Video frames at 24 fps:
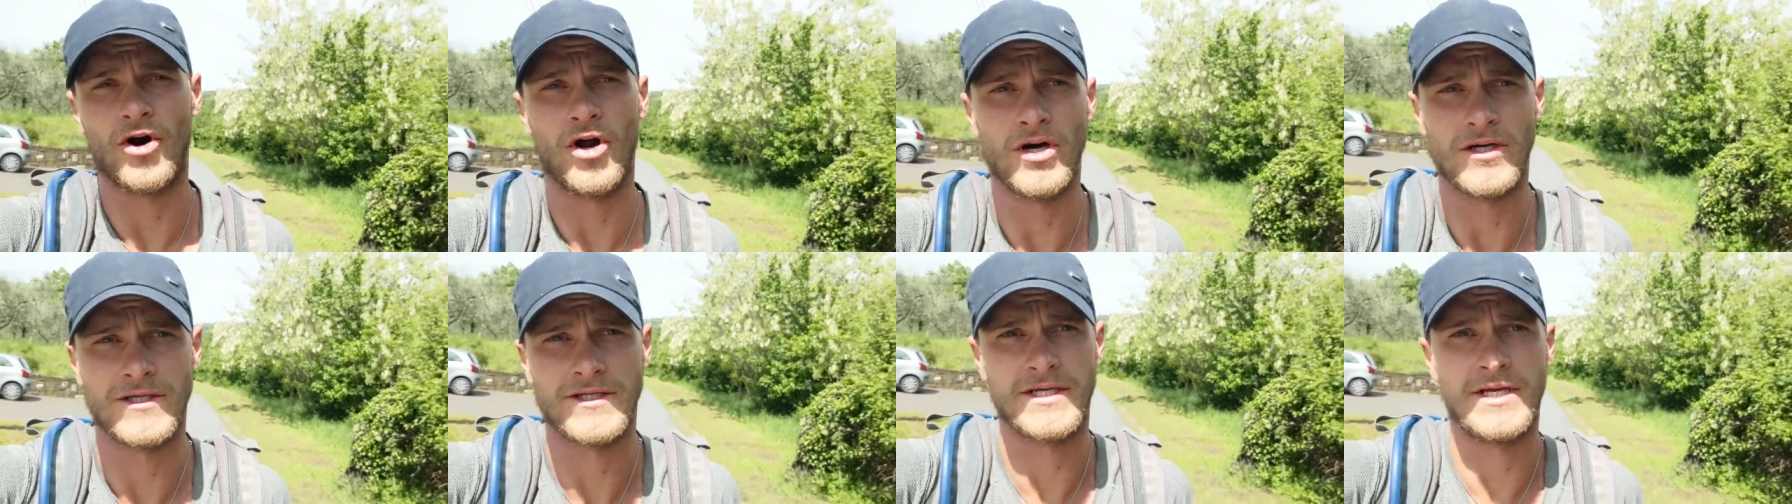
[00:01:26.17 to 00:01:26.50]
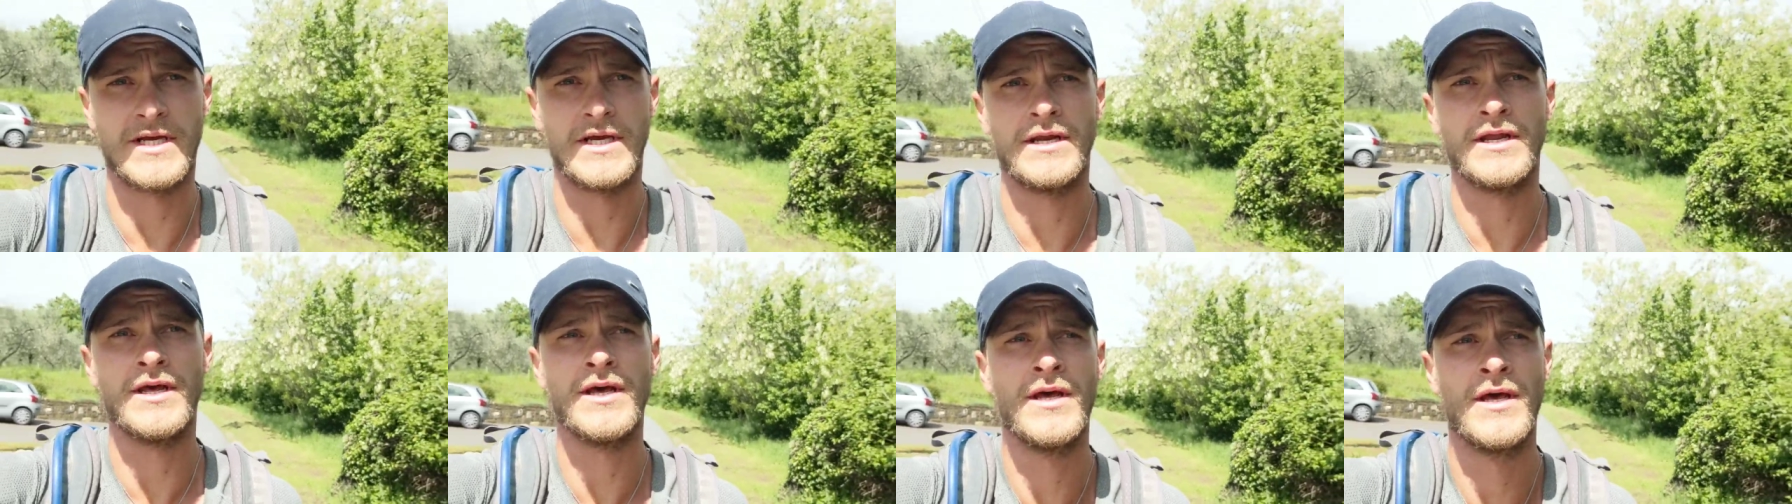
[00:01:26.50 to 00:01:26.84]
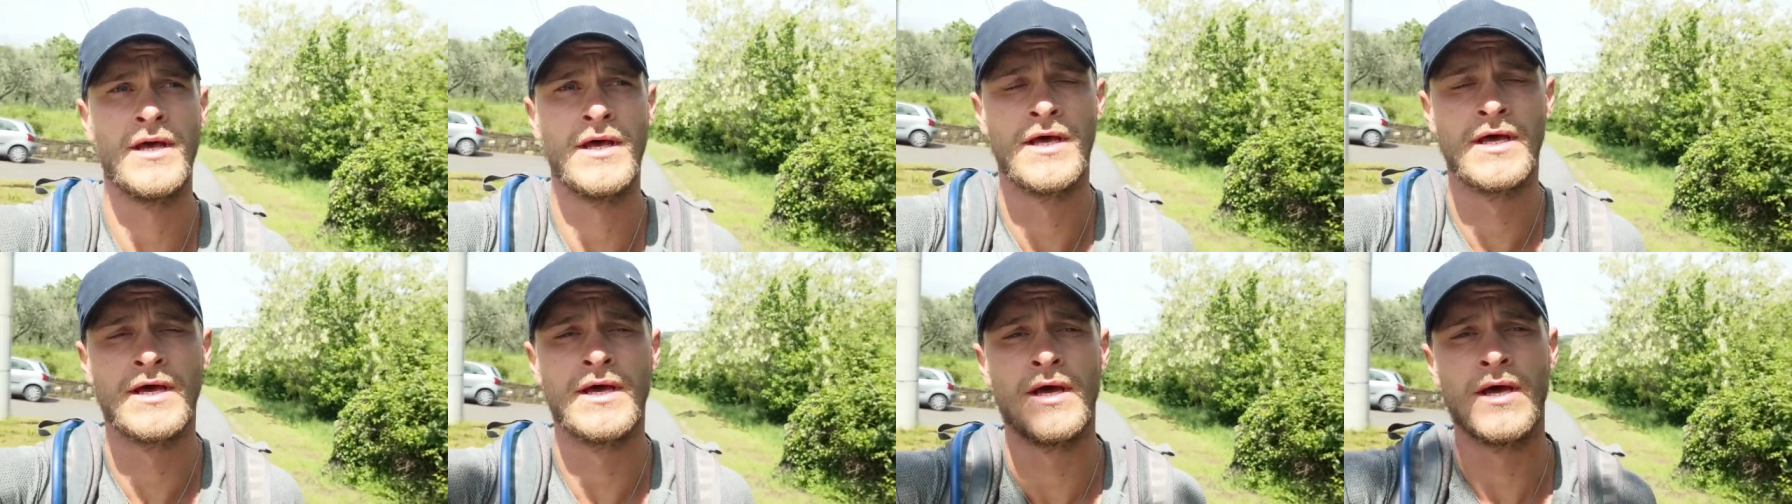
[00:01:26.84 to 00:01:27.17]
crossing,
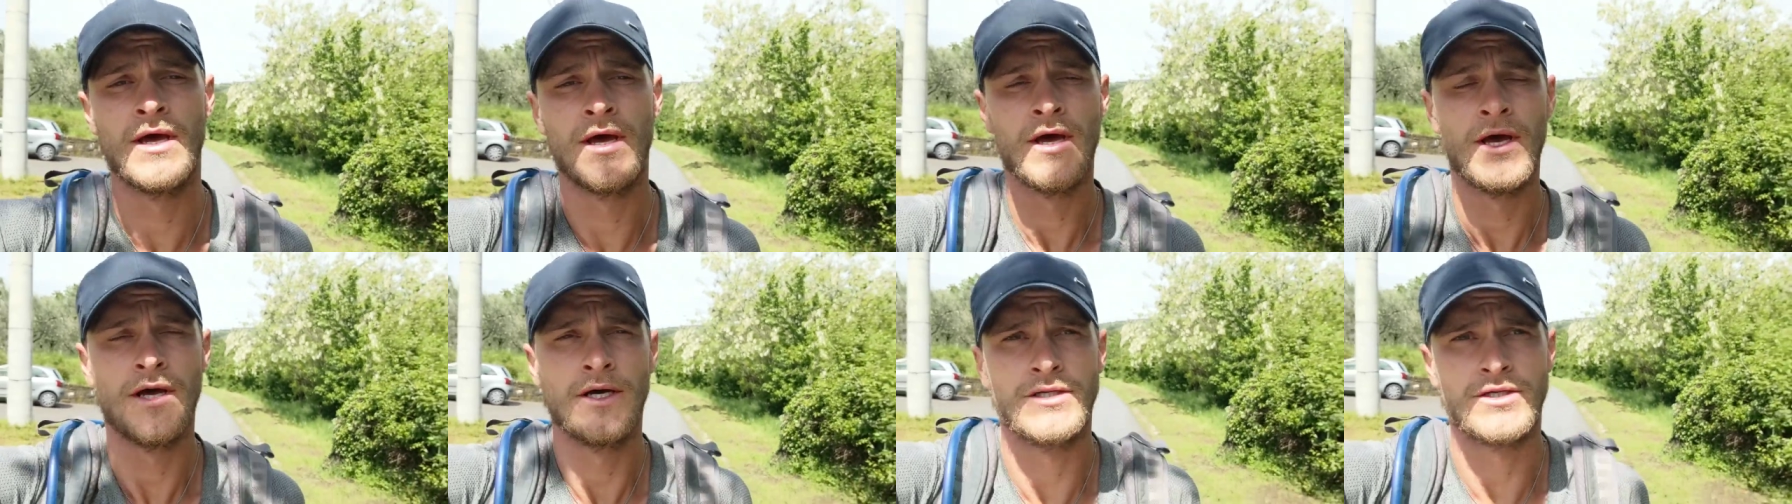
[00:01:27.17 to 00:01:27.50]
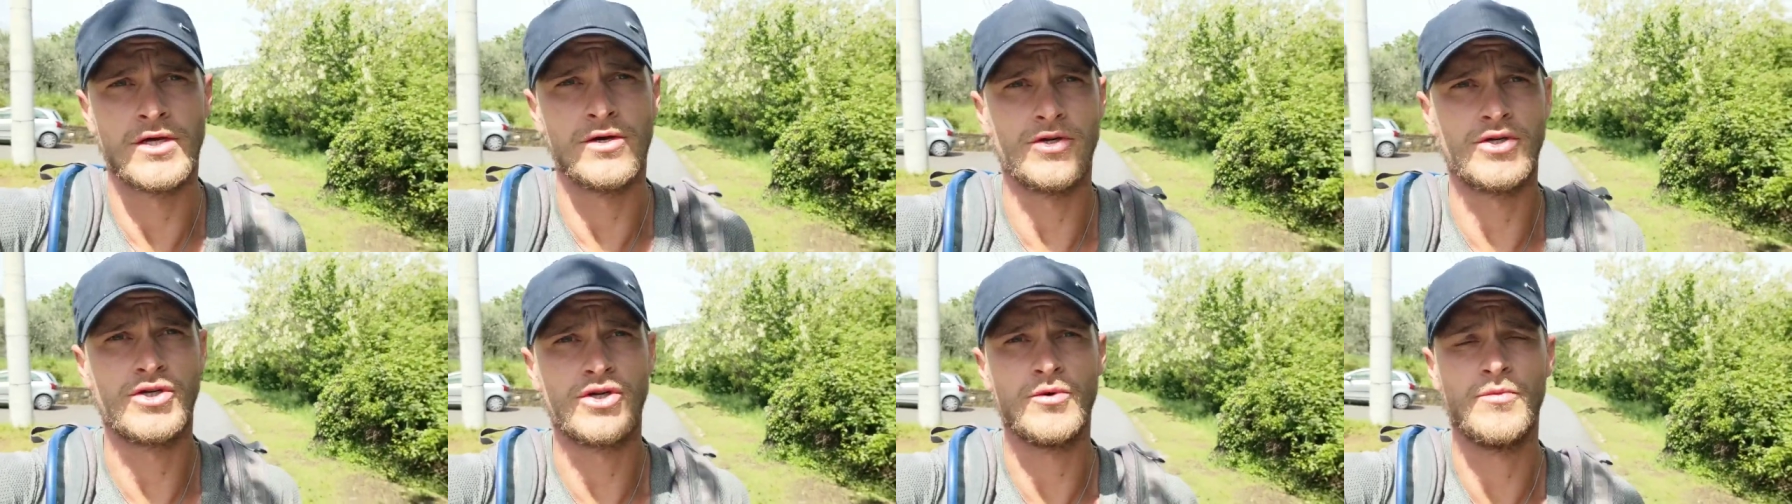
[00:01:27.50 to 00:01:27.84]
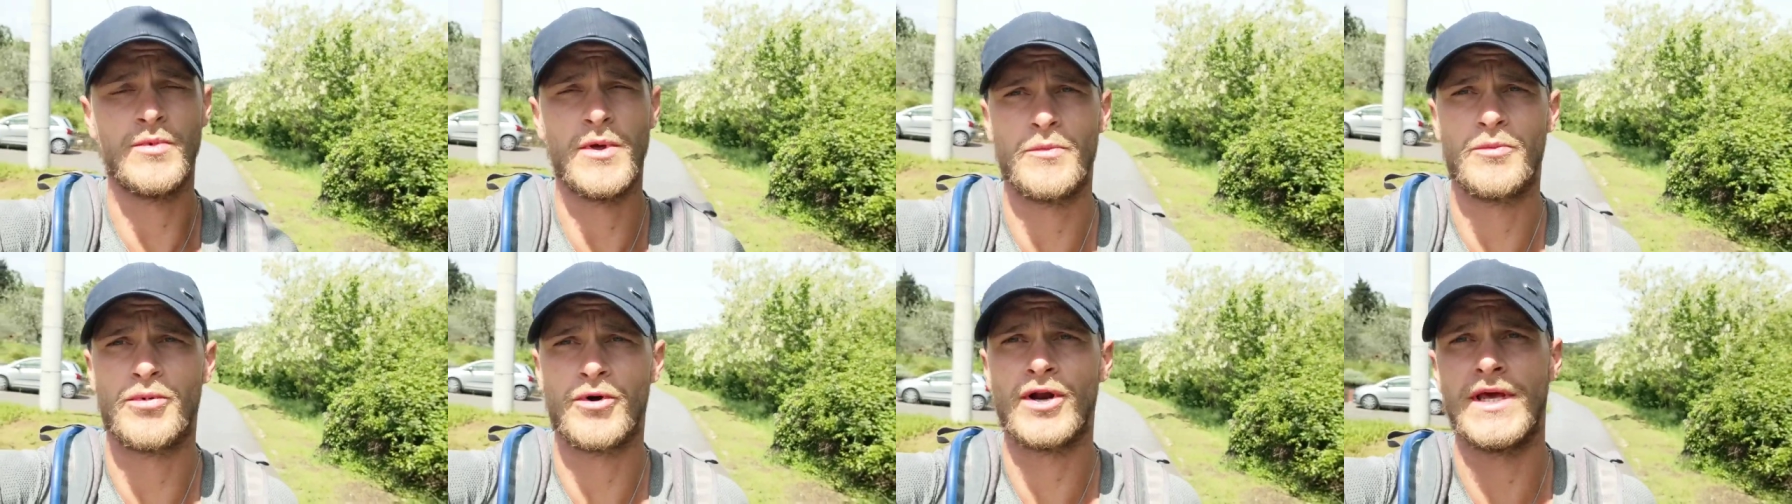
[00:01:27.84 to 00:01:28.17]
so it
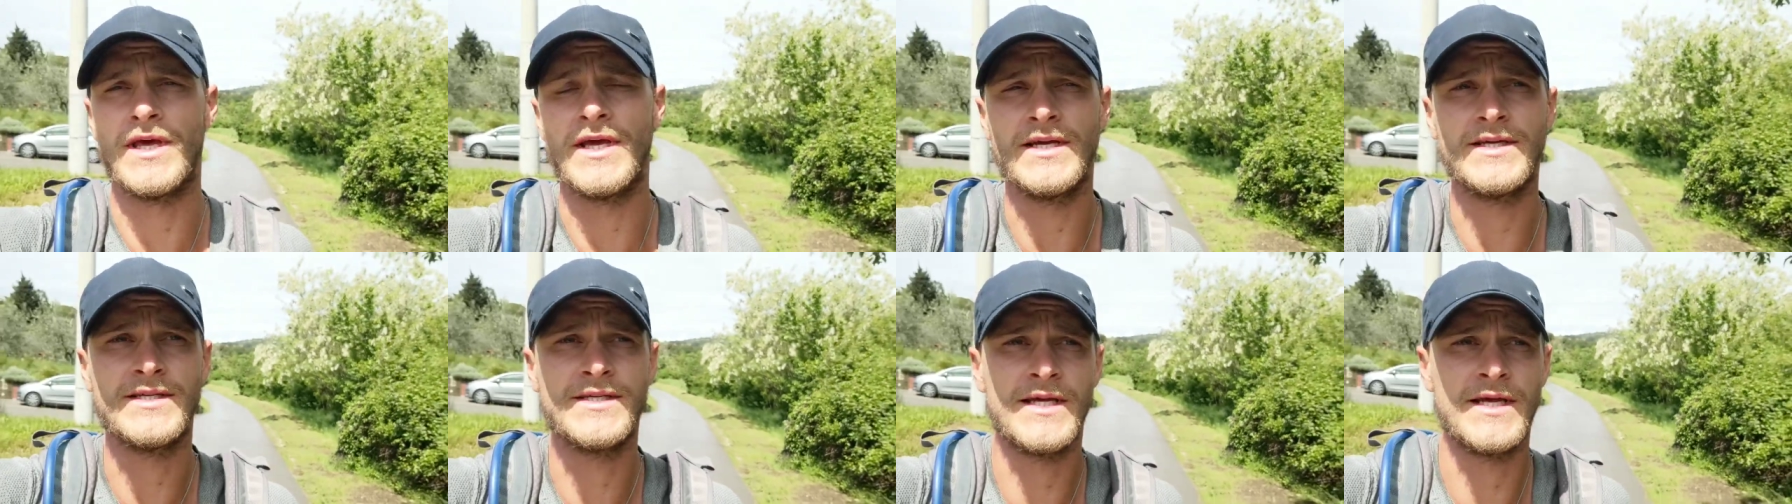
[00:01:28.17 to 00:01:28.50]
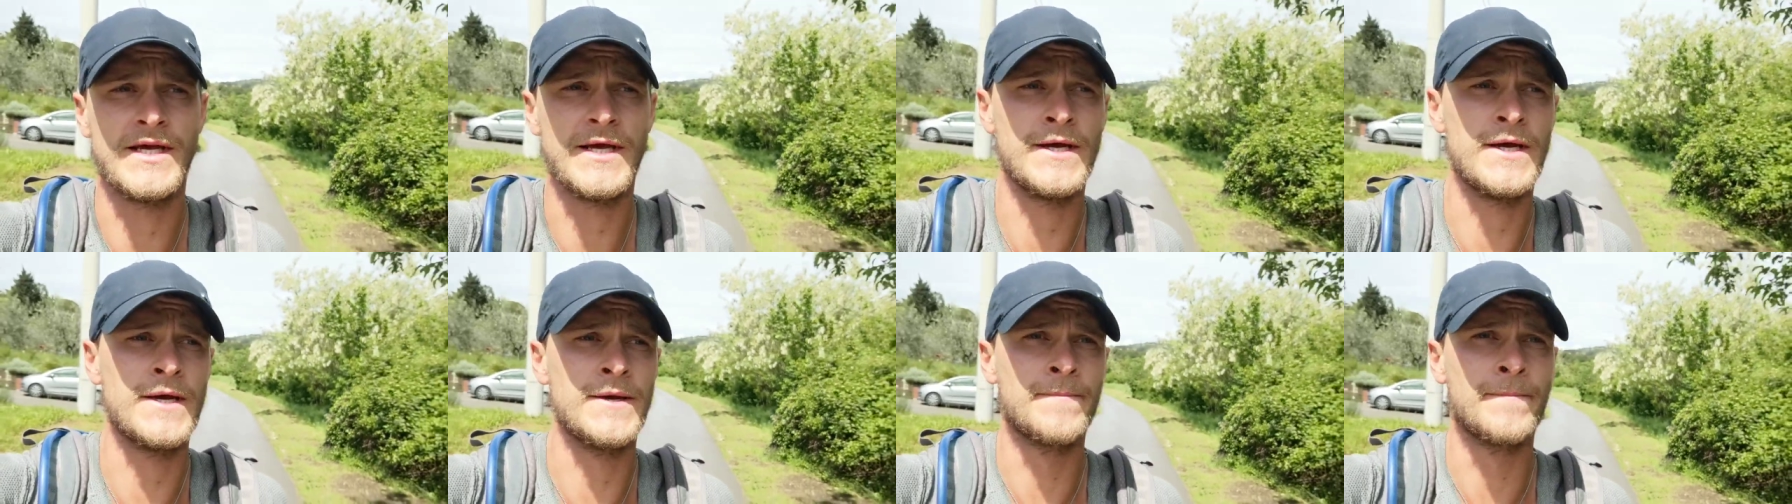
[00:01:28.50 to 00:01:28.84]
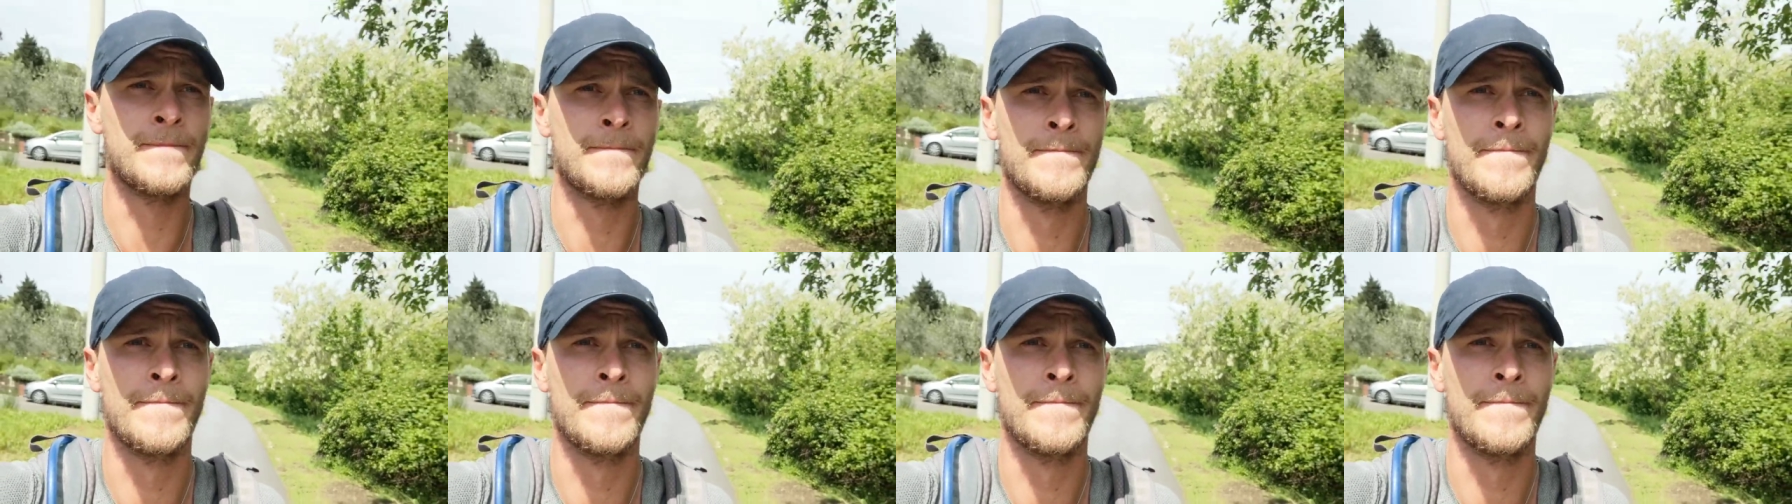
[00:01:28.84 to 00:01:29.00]
should be pretty easy.